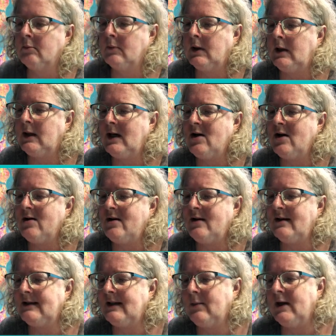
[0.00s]
How did I not
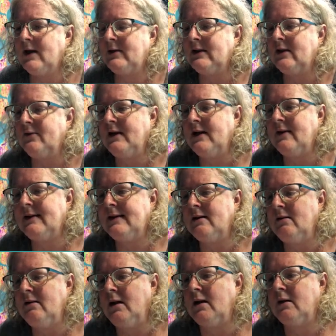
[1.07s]
notice that what I did on the other
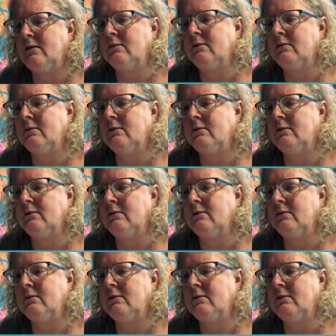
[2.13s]
side?